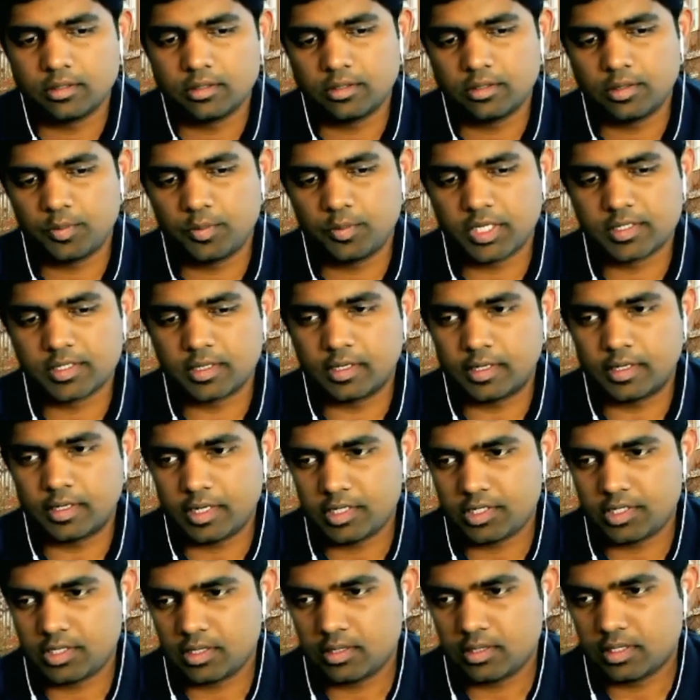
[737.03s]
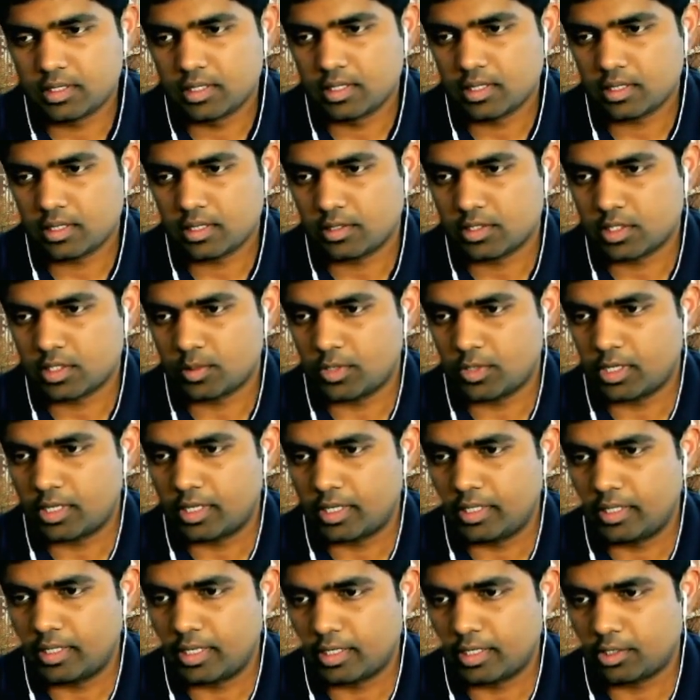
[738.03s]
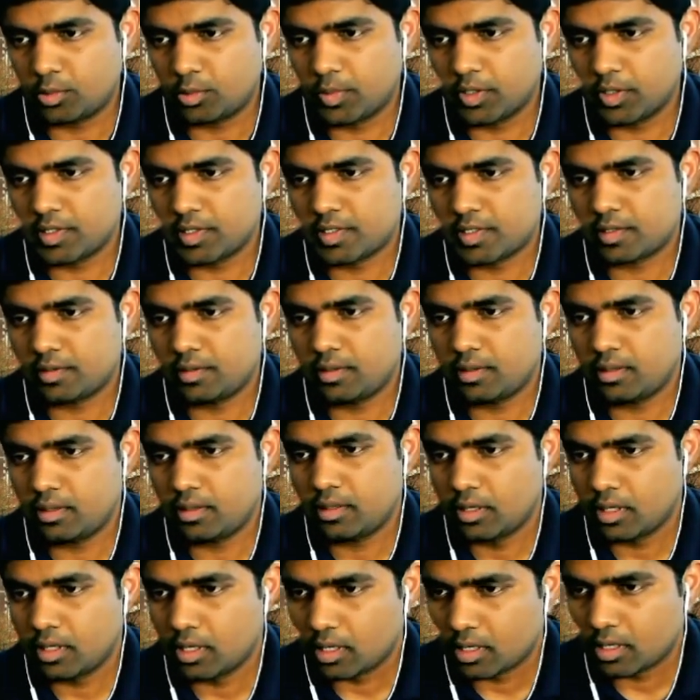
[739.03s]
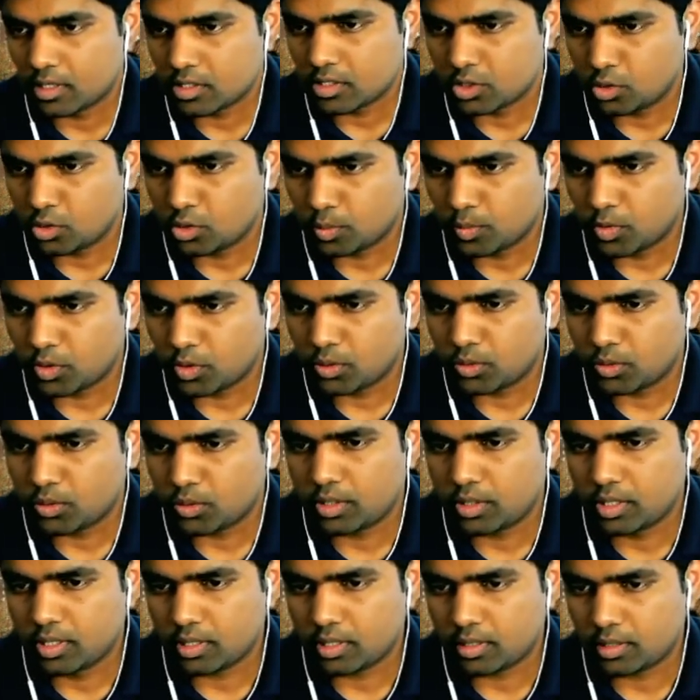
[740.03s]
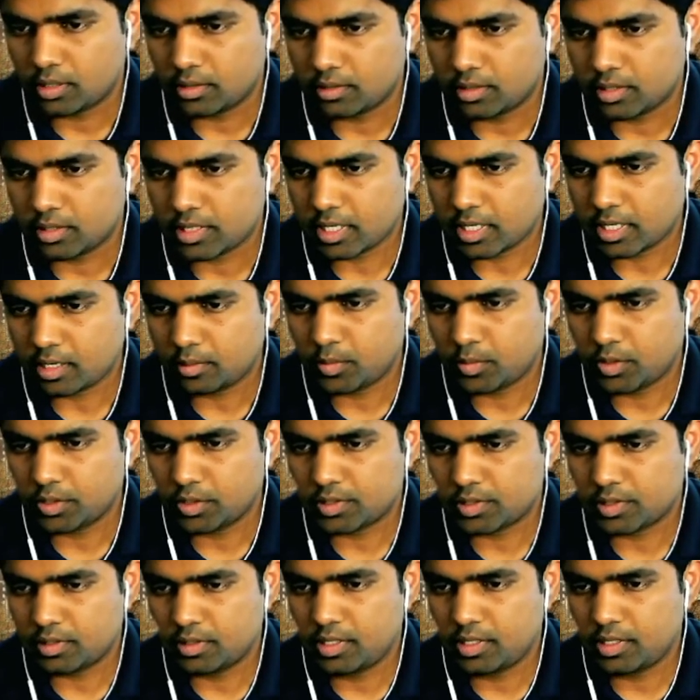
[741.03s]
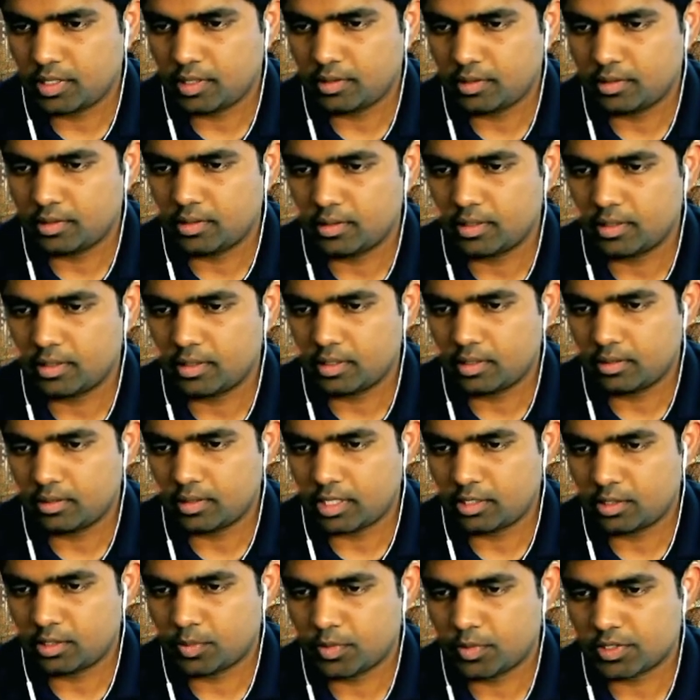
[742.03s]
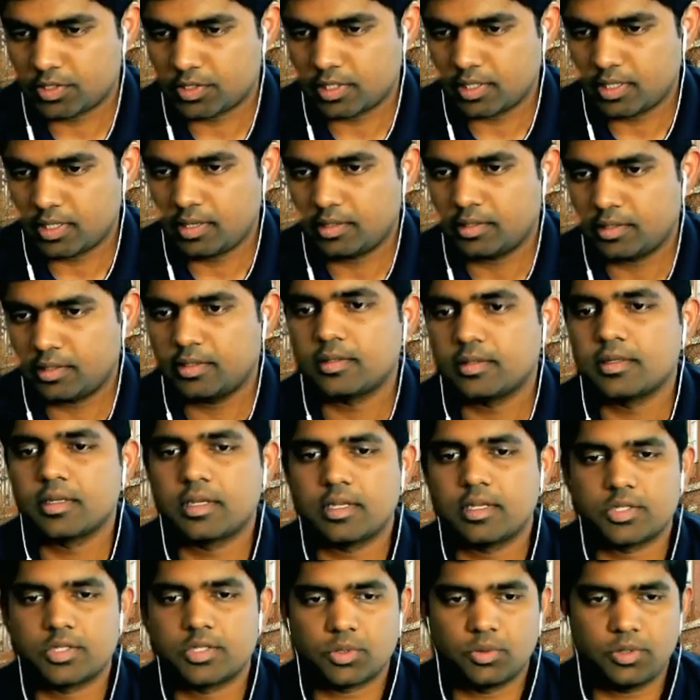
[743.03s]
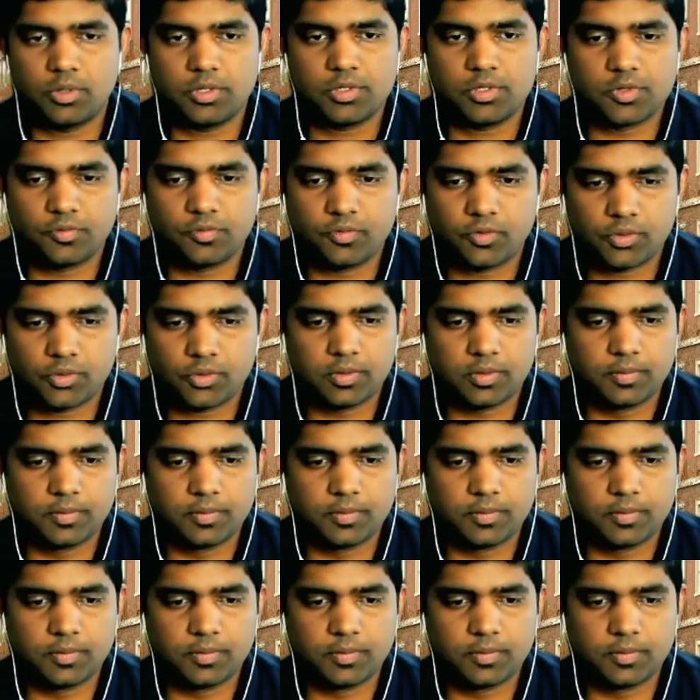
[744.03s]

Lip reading: pixel regions. Similarly, like a person, snowboard, the second person here, another person here, and so on and so forth.